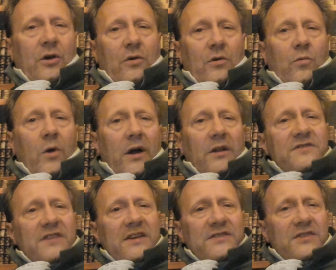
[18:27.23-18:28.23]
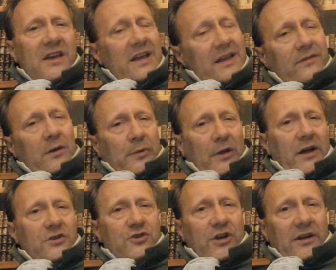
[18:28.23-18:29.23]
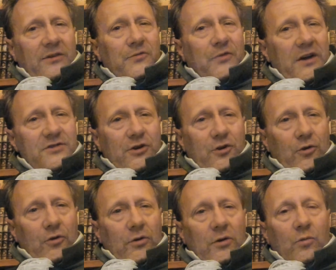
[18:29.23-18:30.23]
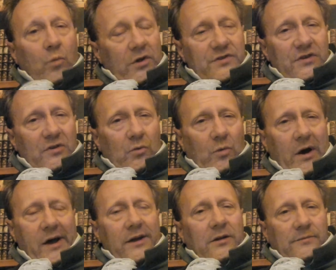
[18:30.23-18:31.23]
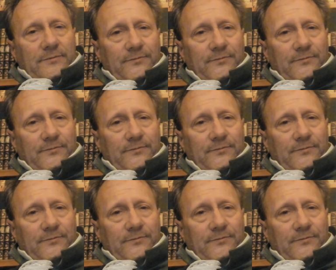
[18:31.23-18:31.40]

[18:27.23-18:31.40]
Well, as they say, even a blind chicken finds a kernel once in a while.